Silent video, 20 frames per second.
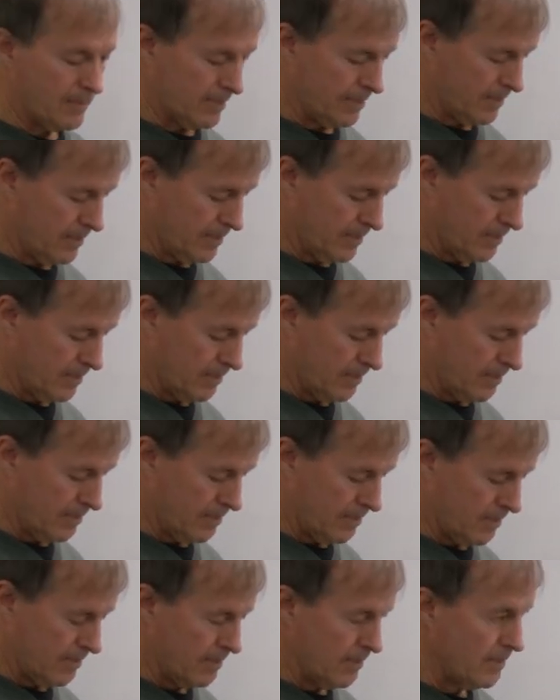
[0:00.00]

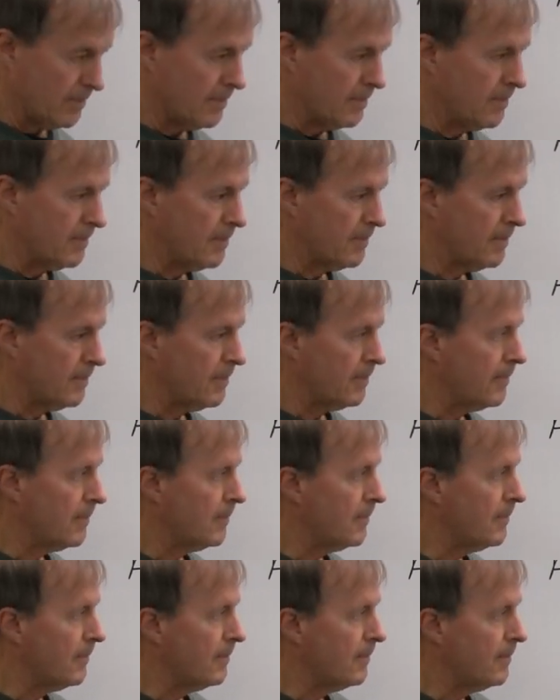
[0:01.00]

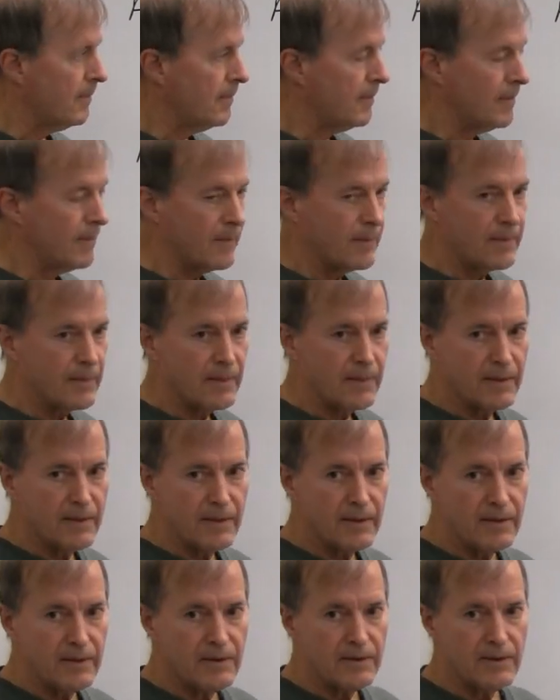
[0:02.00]
Nobody speaks.